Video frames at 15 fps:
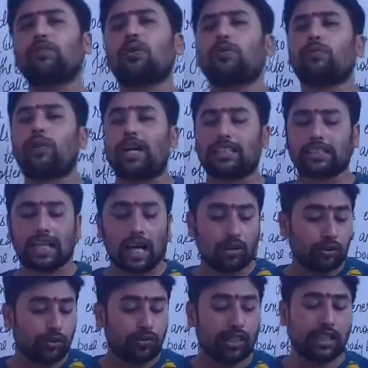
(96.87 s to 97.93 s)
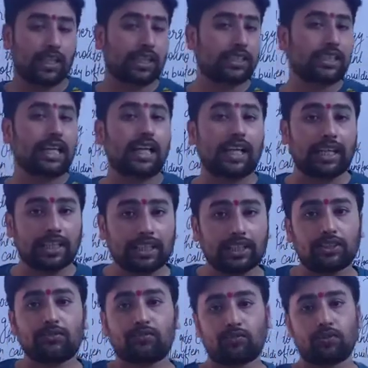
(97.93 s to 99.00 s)
for fats. How you will understand in
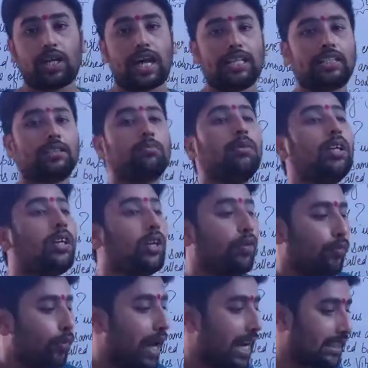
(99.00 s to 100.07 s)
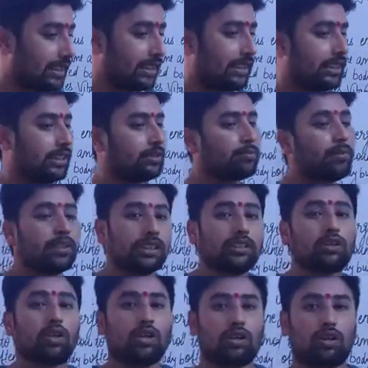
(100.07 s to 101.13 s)
this food item fats is
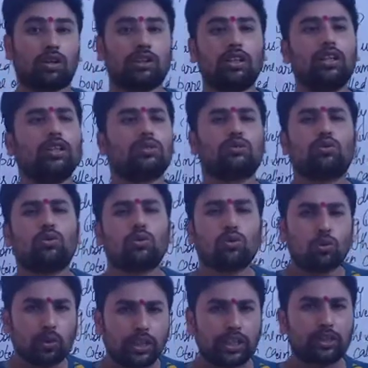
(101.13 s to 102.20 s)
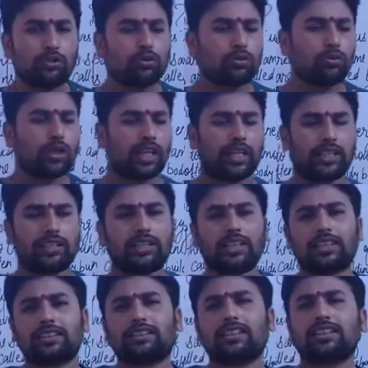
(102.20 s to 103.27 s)
present or not. So no need to do
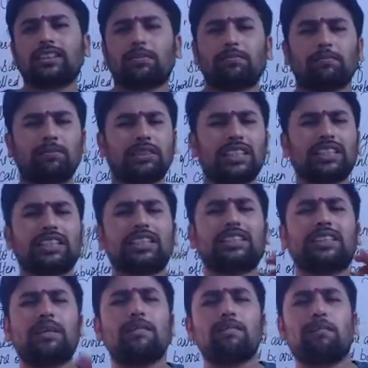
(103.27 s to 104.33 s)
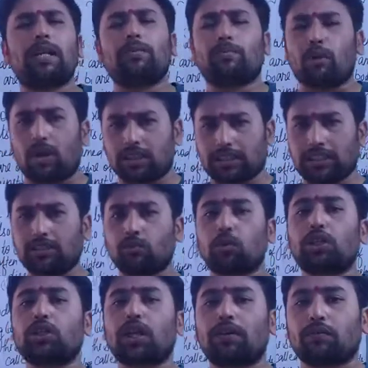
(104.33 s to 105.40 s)
anything. It's just a simple process.
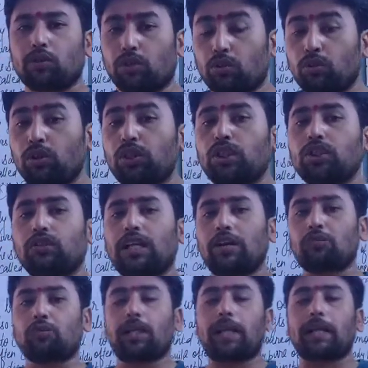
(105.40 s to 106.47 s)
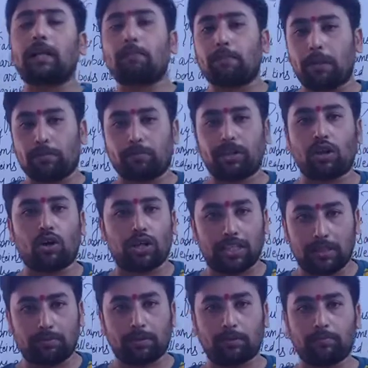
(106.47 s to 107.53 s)
What you have to do, you have to take a paper,
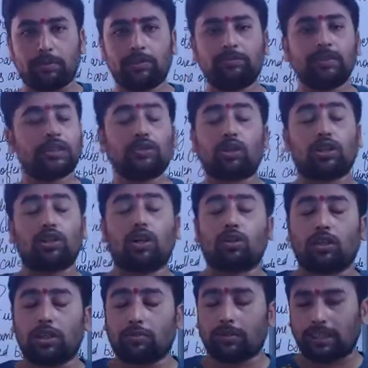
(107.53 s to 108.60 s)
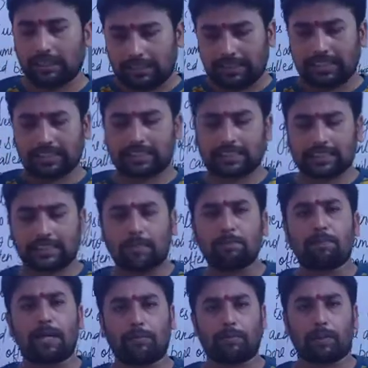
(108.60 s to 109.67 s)
oily paper, sorry, not oily paper, just a
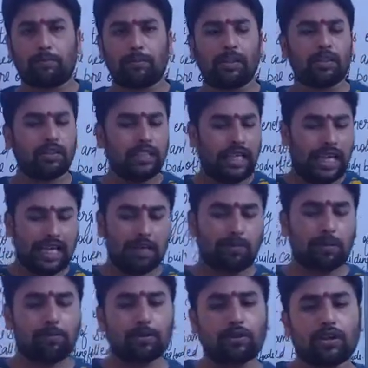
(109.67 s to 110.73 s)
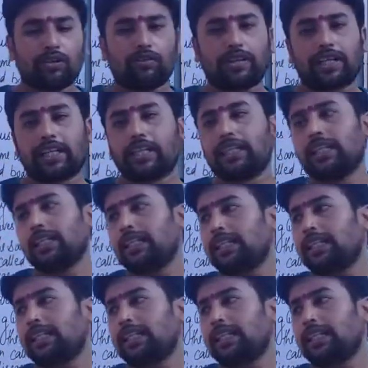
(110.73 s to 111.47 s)
simple paper, any paper you have taken.